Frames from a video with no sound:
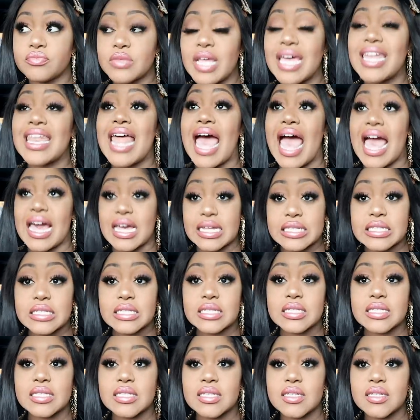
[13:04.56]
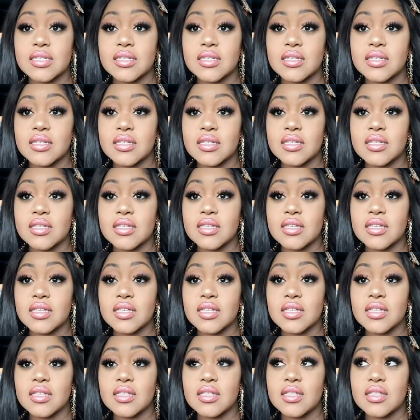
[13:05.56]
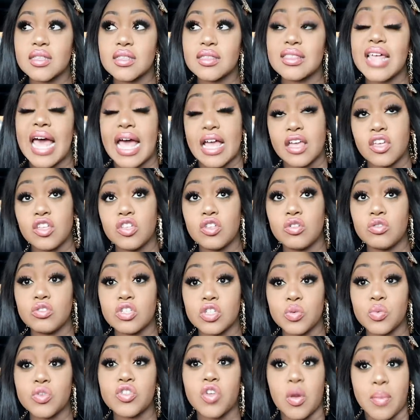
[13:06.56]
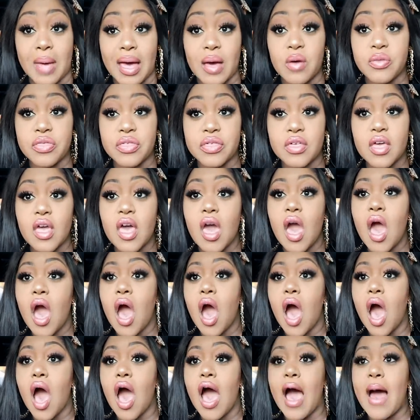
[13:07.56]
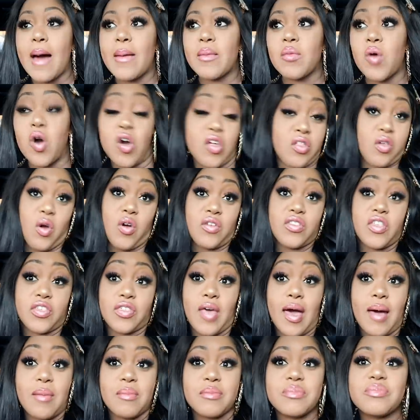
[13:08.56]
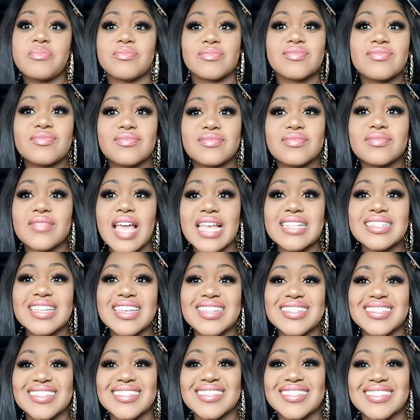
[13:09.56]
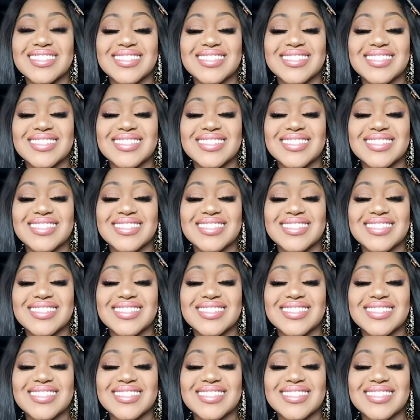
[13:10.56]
act that you do with your mouth on the thumb. I did.